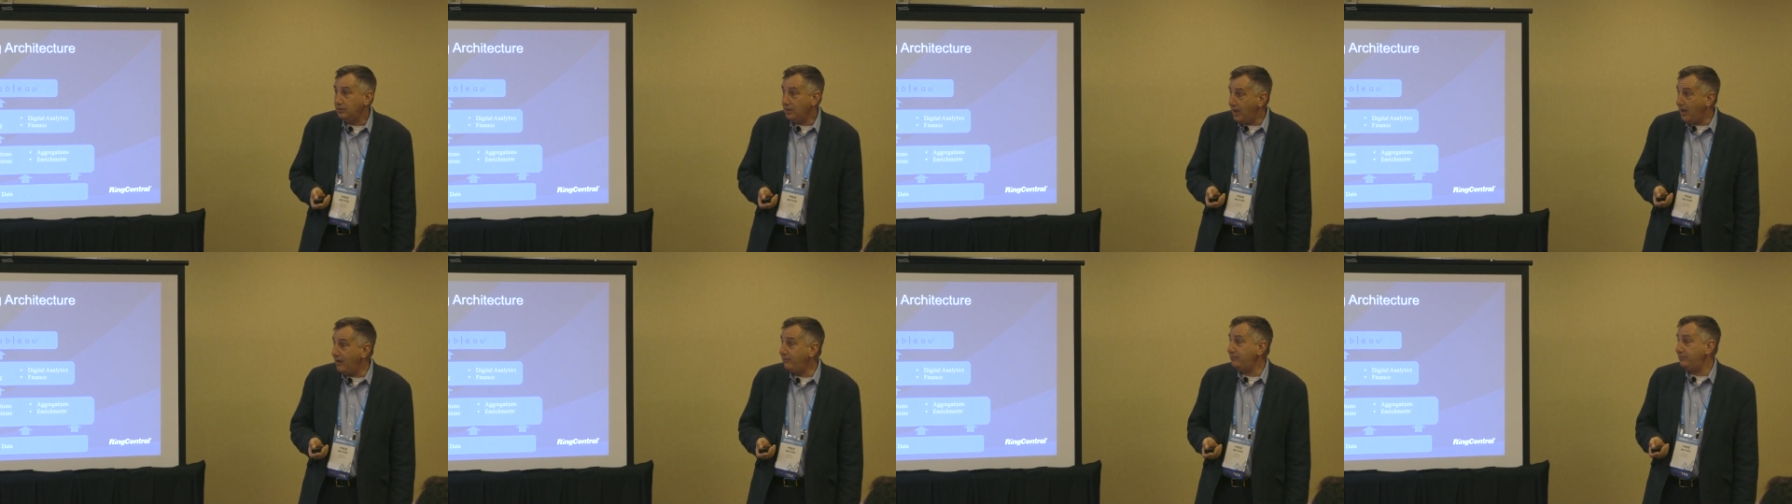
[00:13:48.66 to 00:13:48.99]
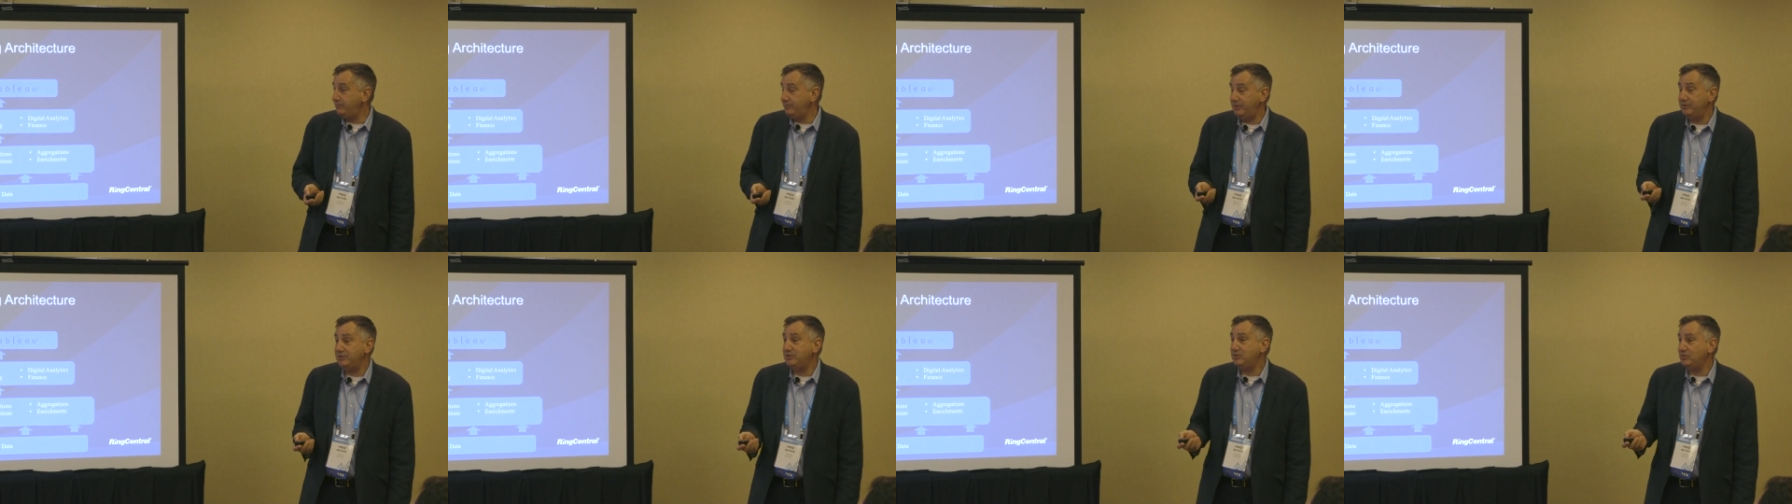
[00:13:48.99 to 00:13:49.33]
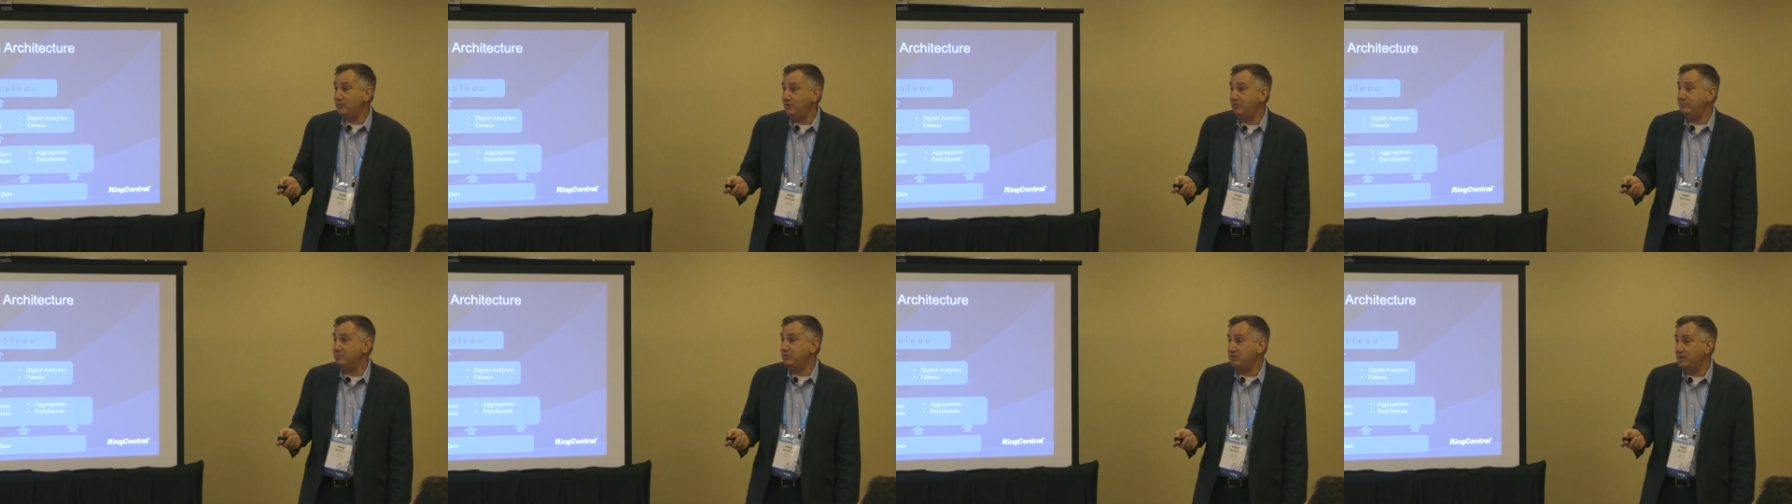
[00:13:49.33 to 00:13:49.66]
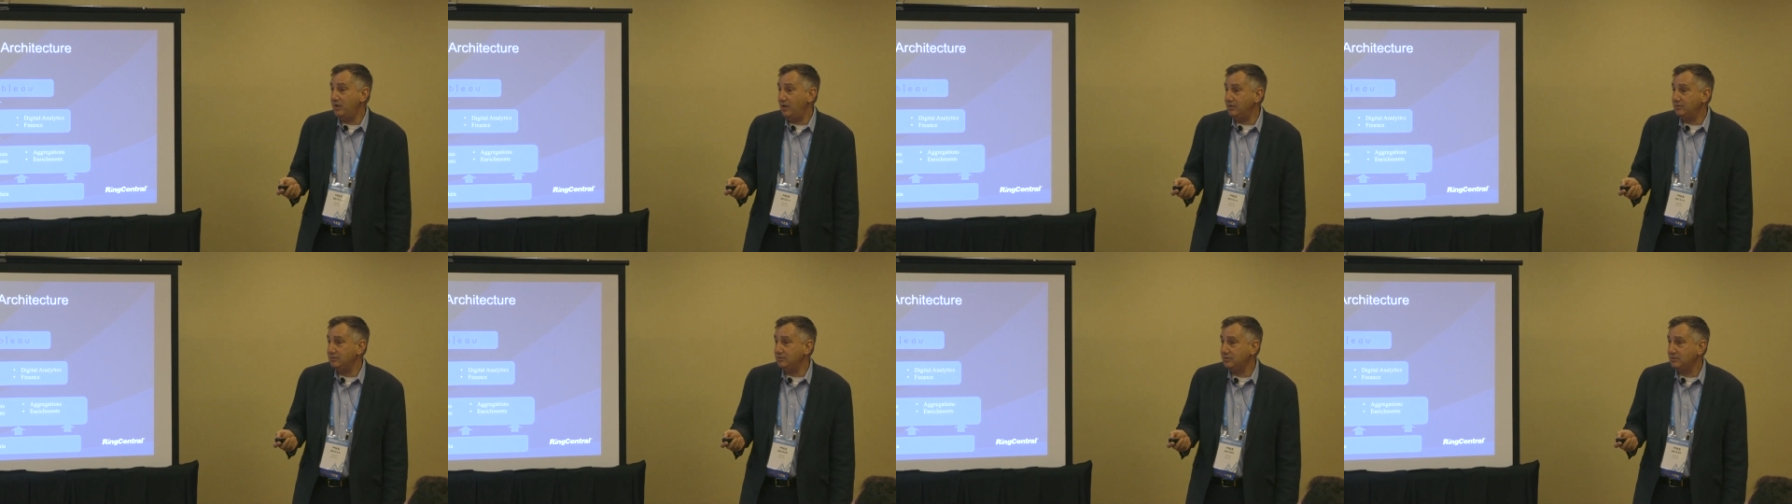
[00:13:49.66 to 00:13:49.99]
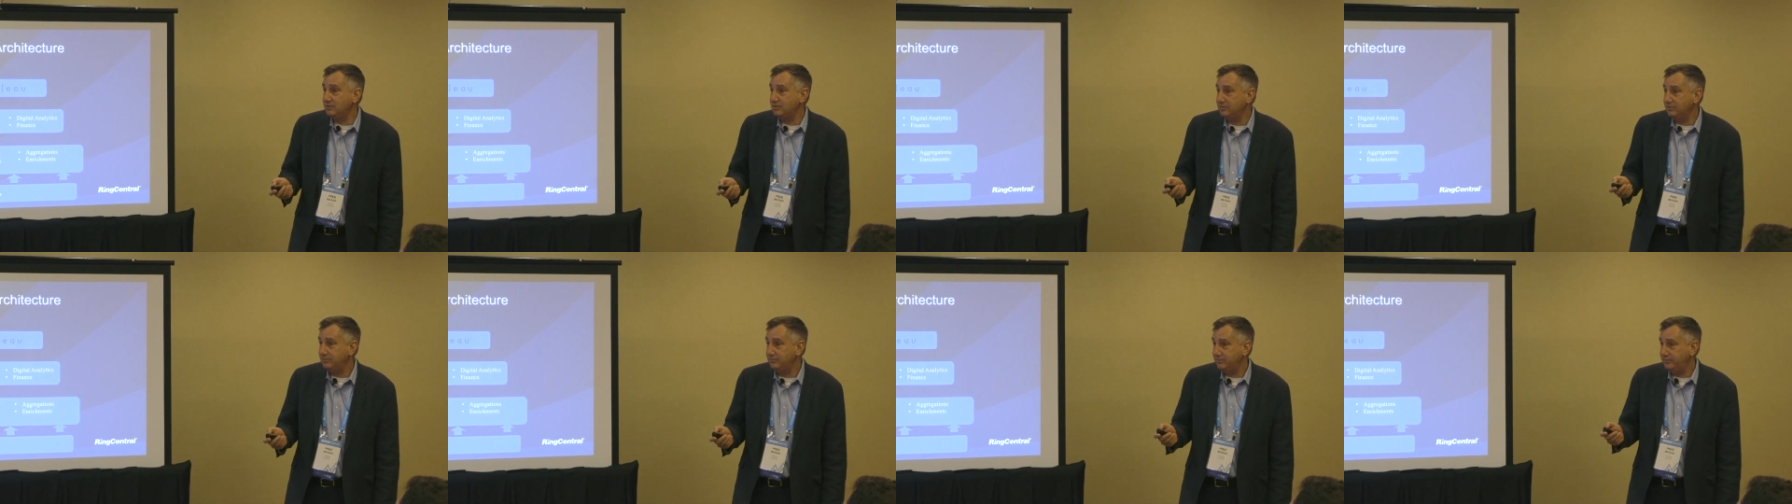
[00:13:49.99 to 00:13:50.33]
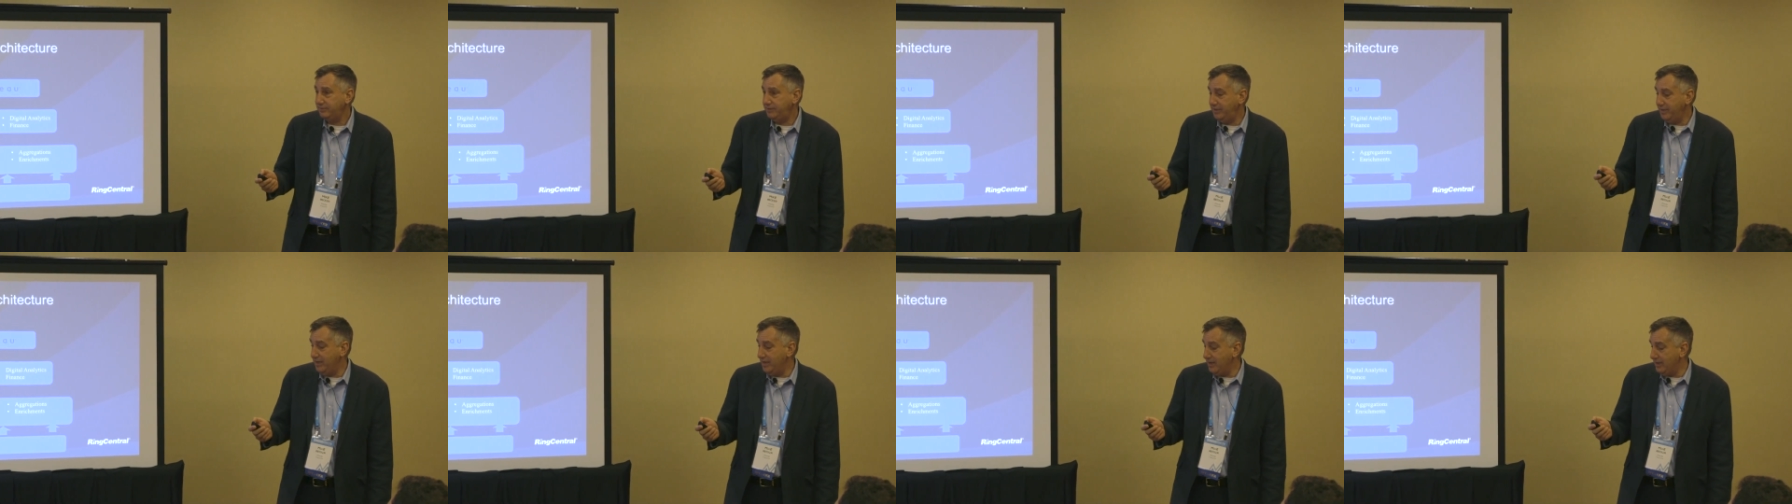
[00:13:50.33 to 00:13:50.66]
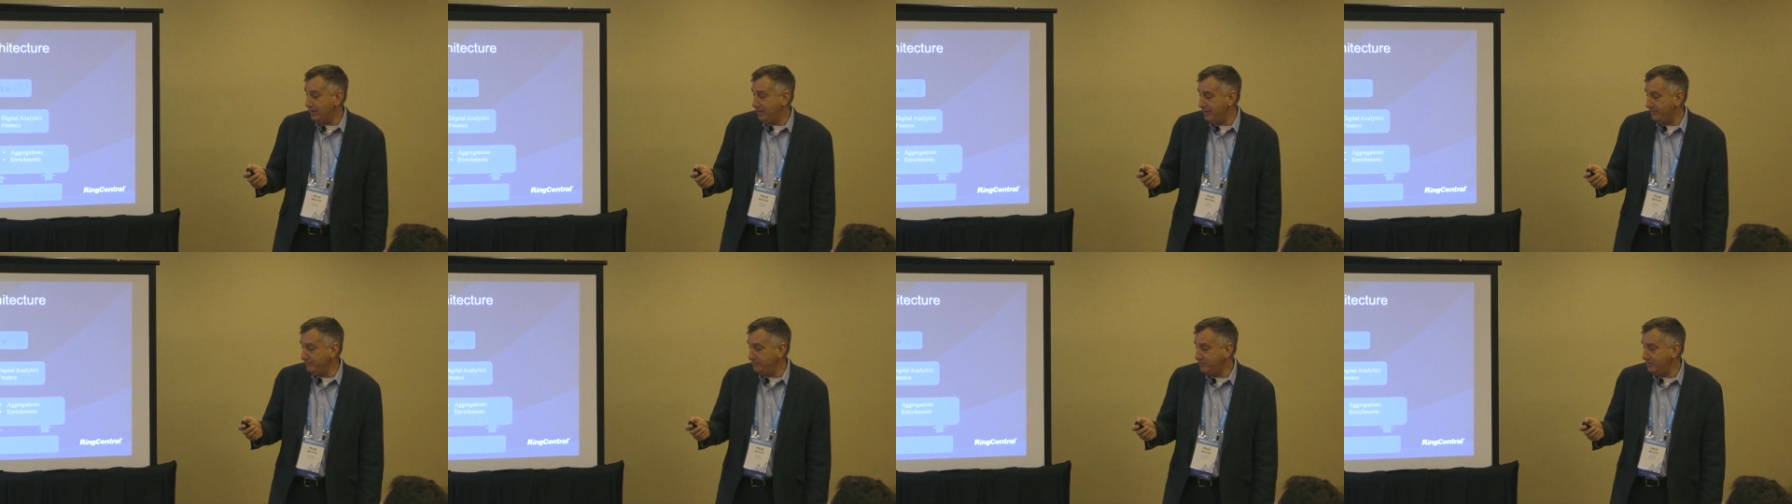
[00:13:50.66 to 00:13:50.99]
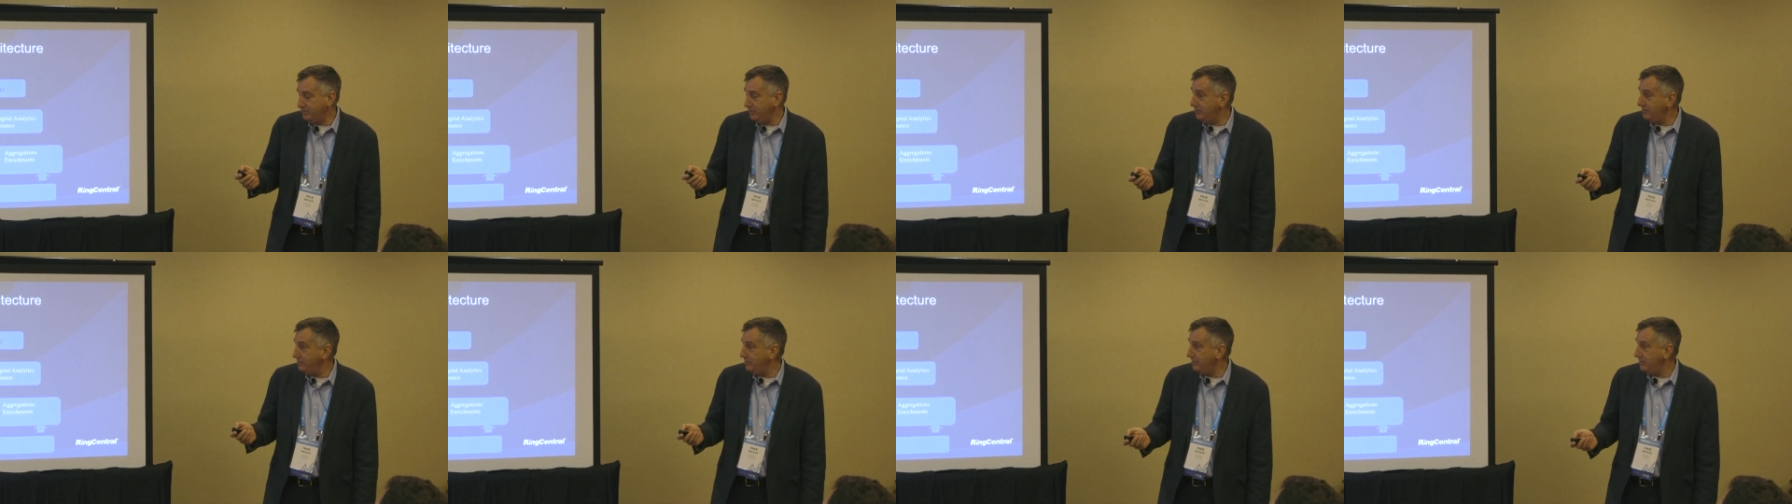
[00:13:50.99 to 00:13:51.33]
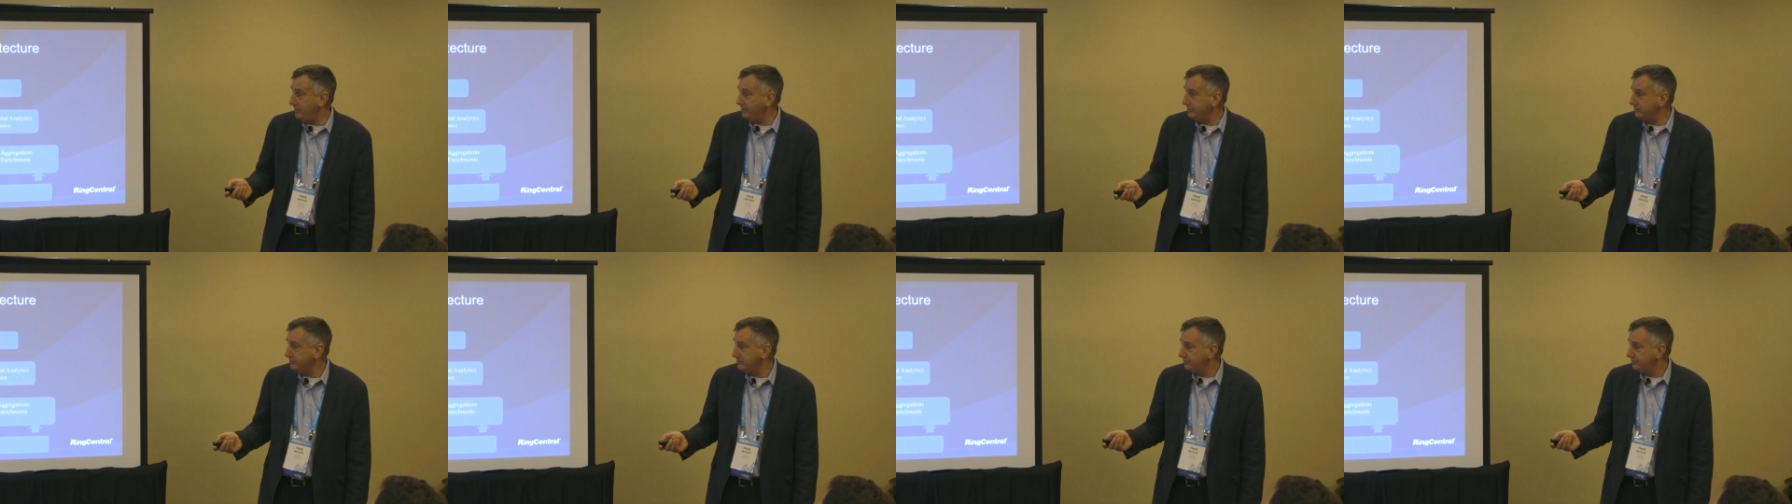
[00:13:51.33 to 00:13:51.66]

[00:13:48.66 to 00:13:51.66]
A lot of them use Streamsets. Yeah, absolutely.